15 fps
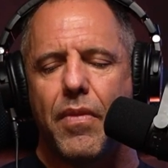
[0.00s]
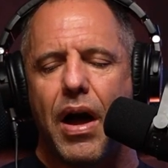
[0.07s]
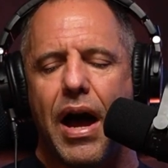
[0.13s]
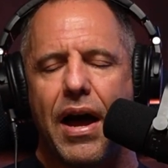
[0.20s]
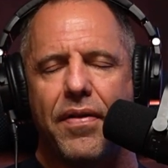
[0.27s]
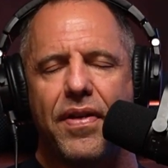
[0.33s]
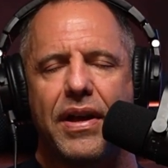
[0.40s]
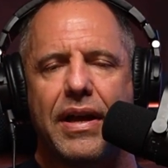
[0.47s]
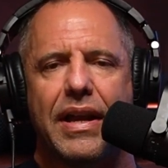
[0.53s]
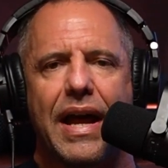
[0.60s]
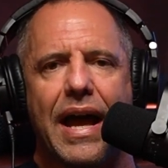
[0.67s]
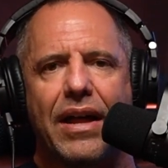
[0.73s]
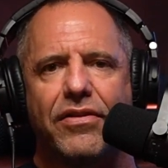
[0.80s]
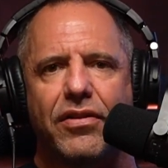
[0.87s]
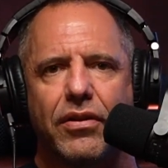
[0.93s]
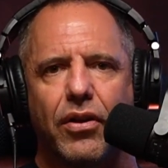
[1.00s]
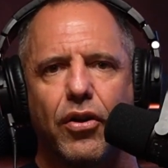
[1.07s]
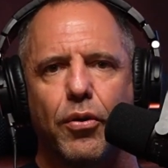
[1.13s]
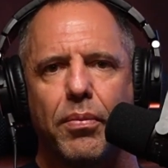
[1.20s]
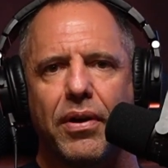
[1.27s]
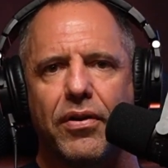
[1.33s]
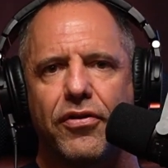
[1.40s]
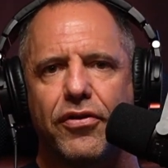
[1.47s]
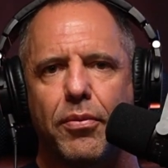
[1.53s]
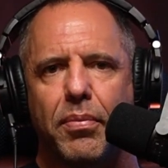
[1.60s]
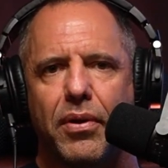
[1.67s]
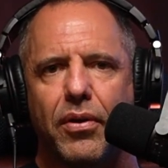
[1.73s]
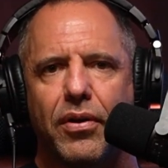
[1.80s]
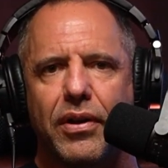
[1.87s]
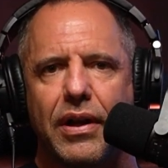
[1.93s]
I think it adds a little bit of
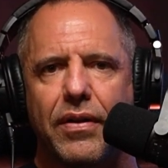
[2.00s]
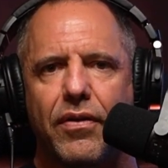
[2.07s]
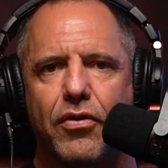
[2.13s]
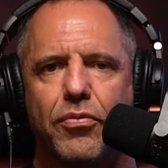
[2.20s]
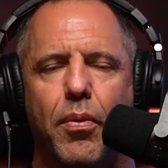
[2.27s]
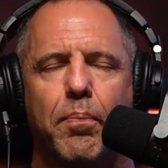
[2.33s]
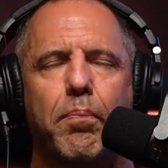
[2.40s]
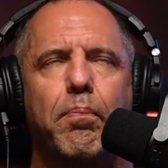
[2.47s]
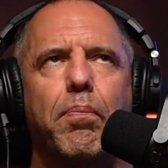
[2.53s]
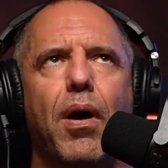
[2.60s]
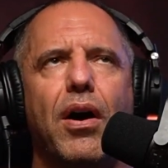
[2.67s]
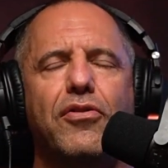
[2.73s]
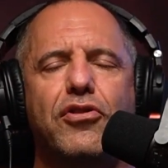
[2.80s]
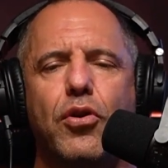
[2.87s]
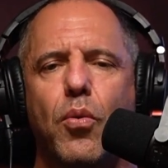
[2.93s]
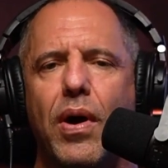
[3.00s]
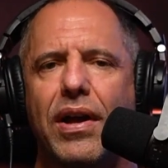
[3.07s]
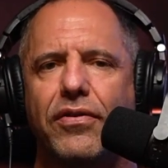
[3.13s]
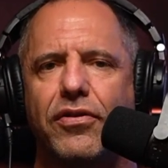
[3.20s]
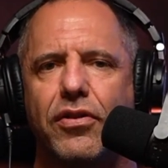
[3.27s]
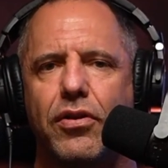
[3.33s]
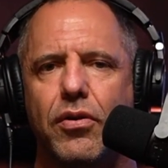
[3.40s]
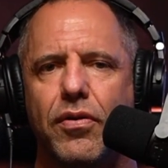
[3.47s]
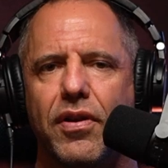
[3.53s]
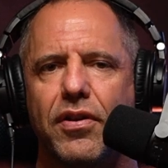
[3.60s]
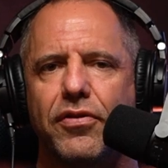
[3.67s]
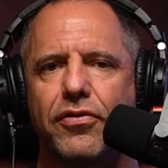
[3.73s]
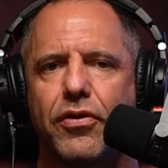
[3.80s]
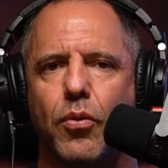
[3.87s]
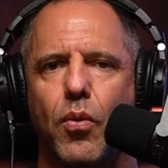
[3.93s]
stability, and there's a bunch of ways to do
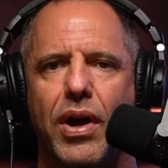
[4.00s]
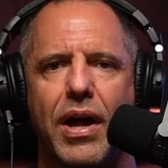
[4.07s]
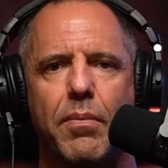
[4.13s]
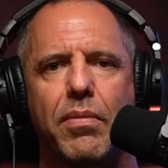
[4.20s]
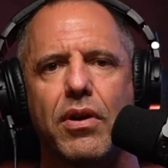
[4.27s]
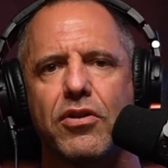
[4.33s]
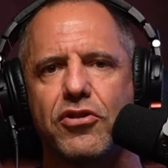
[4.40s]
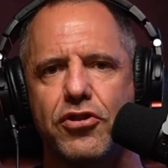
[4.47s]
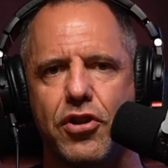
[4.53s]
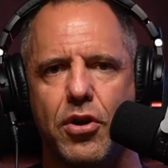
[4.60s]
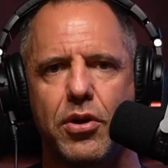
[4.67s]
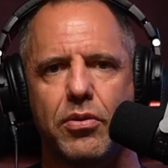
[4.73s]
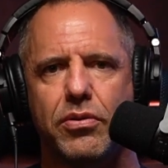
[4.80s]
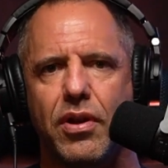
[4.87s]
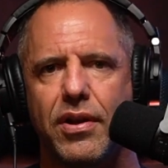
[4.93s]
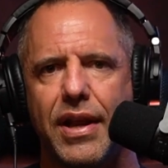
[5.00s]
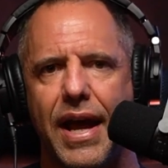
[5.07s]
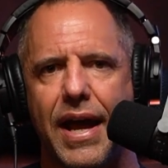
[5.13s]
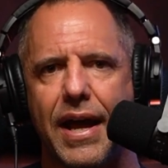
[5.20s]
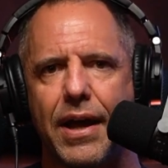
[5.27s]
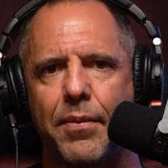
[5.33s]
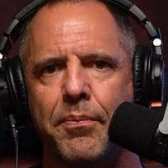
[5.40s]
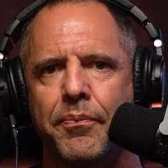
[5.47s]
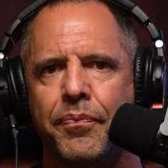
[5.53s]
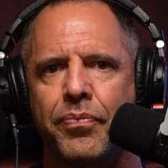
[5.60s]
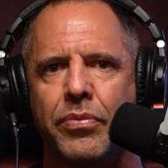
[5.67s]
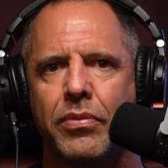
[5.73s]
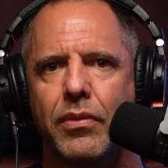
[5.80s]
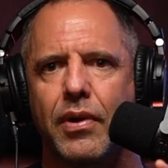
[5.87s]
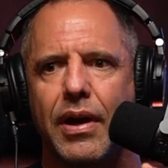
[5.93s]
this. The way I'm going to show you today
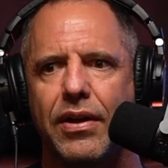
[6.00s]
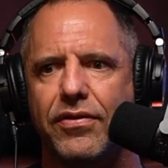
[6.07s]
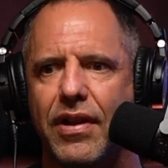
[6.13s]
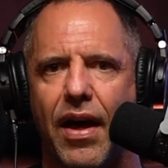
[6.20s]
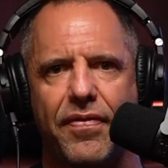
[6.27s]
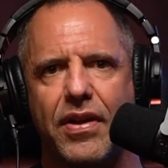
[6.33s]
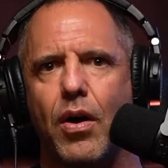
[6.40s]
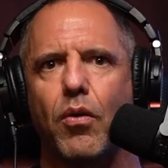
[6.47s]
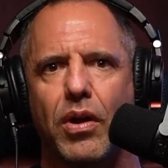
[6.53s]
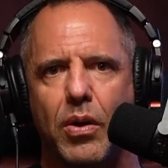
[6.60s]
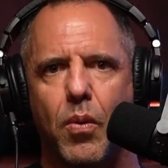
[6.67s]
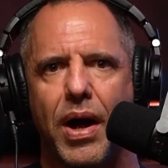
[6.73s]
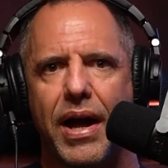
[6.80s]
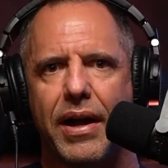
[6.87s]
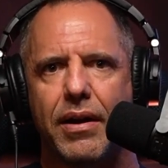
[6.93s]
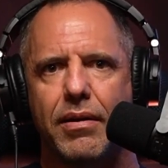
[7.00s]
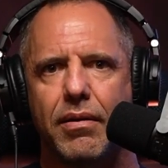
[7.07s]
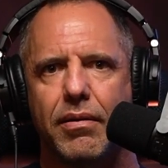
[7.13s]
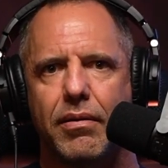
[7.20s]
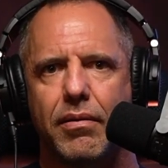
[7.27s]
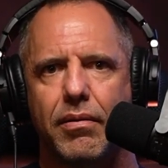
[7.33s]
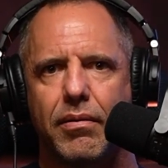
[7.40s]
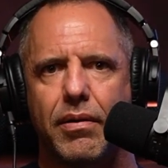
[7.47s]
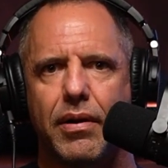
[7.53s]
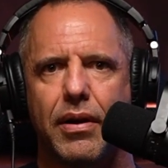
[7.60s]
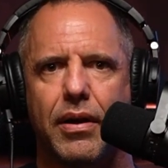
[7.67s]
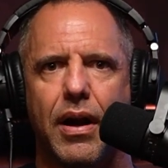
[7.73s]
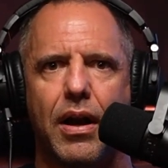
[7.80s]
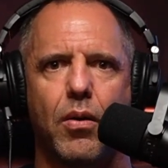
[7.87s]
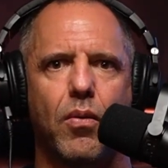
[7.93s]
is not the only way,
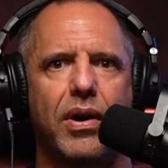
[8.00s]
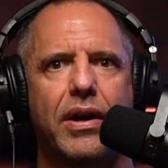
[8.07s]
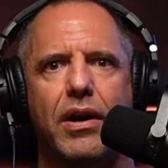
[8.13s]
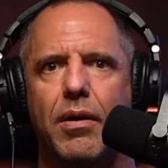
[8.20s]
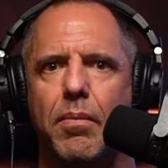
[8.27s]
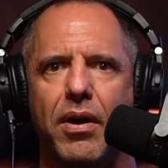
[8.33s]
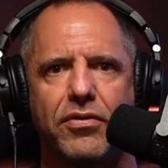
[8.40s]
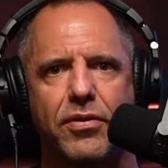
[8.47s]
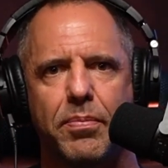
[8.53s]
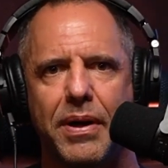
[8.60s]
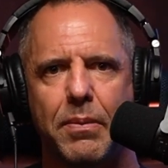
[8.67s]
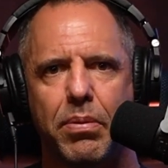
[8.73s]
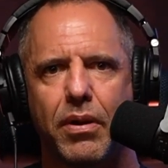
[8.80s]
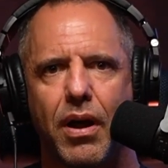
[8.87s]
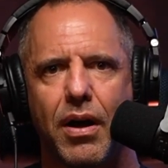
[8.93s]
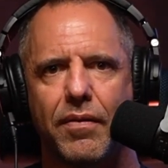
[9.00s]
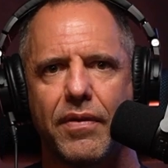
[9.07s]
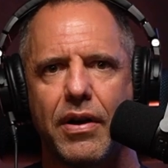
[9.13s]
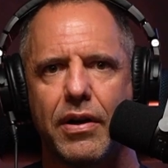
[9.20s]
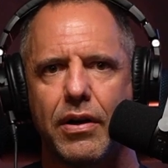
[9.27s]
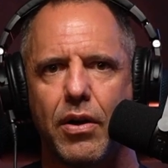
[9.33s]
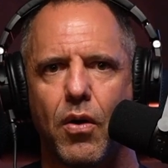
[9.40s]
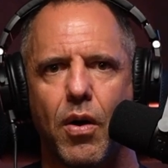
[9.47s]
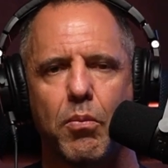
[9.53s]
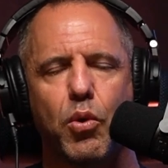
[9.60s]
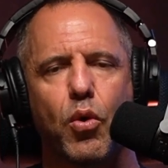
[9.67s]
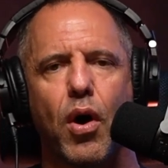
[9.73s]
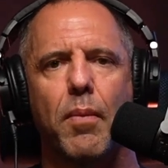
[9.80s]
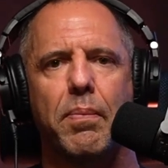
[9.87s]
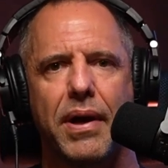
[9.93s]
and I don't want to hear a bunch of people on there. I'm
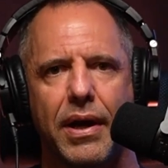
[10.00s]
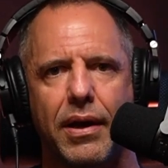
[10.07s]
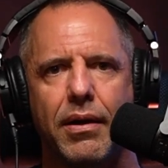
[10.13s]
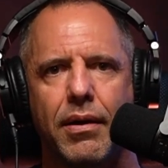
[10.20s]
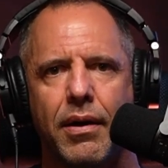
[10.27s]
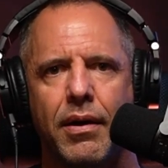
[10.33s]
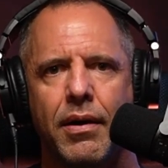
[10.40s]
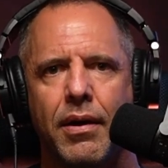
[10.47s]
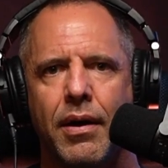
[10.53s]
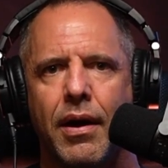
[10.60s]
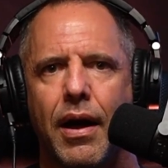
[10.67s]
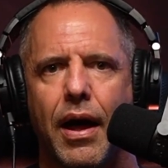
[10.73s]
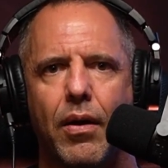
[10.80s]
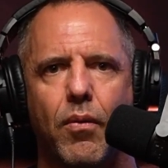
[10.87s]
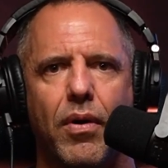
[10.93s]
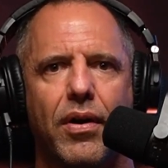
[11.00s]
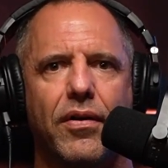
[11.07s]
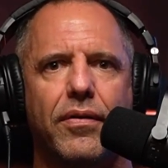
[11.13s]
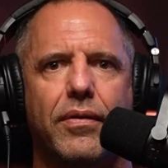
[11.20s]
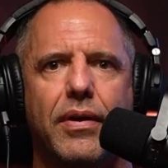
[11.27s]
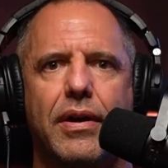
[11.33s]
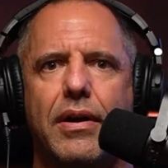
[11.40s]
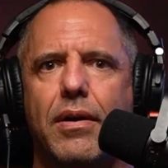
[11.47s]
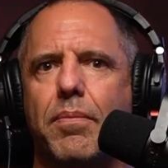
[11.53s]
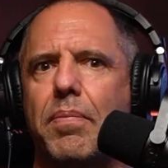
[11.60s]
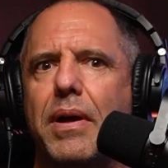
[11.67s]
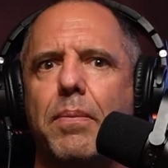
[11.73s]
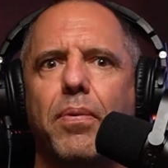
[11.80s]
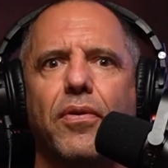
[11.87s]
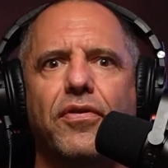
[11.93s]
grumpy. I don't want to hear
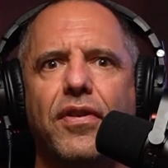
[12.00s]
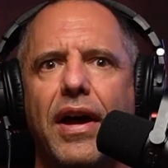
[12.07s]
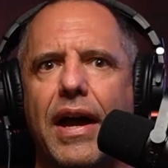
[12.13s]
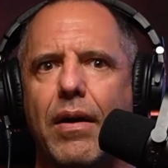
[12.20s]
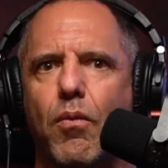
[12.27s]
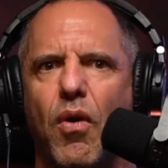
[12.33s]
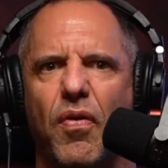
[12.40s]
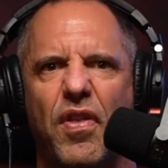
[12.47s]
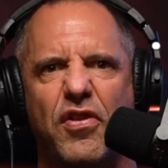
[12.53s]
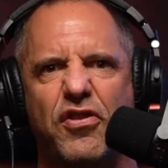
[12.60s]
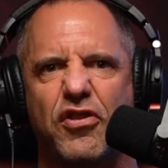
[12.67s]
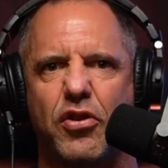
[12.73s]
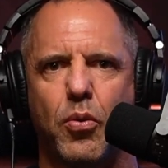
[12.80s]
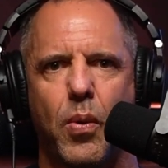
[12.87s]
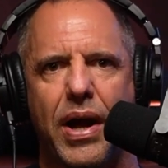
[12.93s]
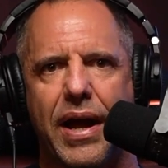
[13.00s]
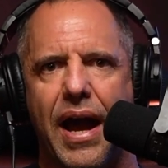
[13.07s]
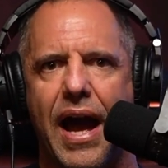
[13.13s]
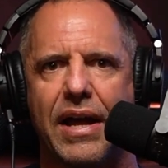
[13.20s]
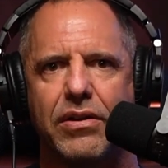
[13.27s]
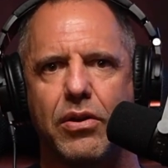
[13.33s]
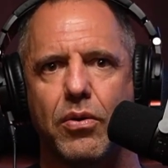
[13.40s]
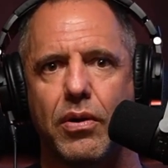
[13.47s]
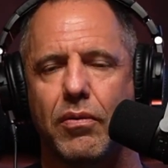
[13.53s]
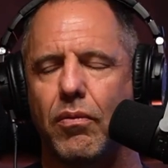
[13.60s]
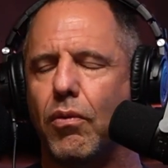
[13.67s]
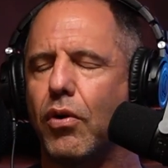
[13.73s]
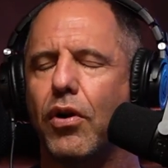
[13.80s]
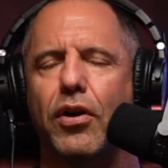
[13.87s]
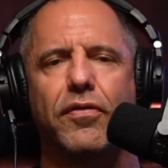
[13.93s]
people say, well, this is the way I do it.
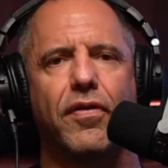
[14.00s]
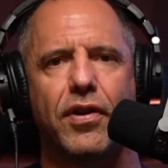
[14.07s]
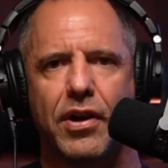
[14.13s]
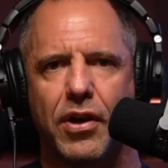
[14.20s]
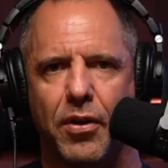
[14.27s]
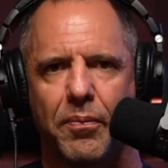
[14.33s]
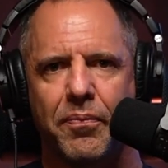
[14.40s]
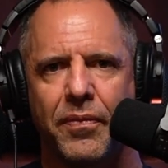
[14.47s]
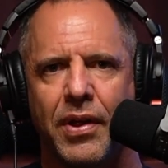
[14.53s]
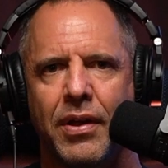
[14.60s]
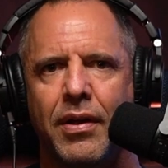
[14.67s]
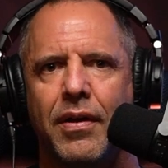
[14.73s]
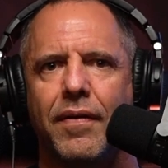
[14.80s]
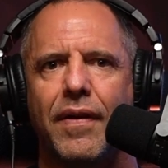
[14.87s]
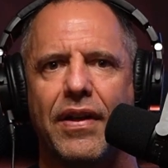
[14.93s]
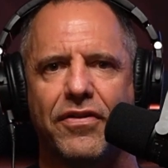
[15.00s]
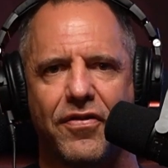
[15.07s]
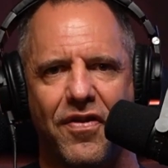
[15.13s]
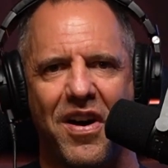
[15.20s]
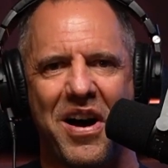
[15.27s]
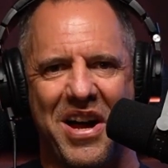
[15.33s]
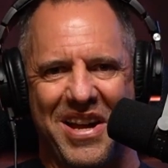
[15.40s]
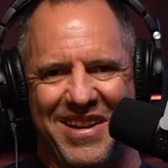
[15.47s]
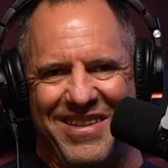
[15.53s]
Well, good for you. That's fine.